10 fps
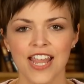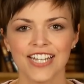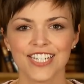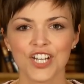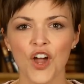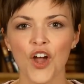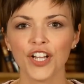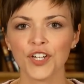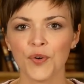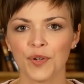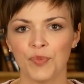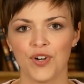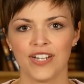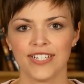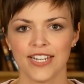It's an ongoing
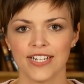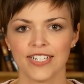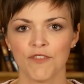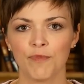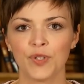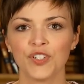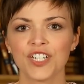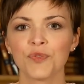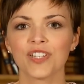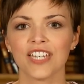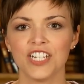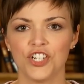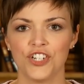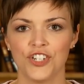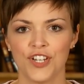process of building
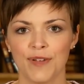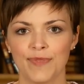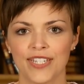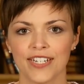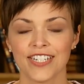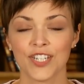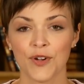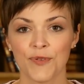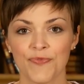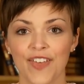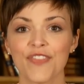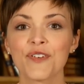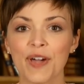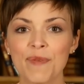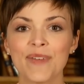relationships so that they'll
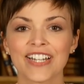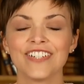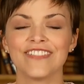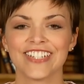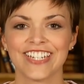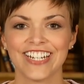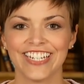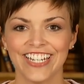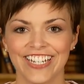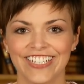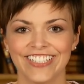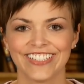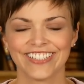come back to visit again.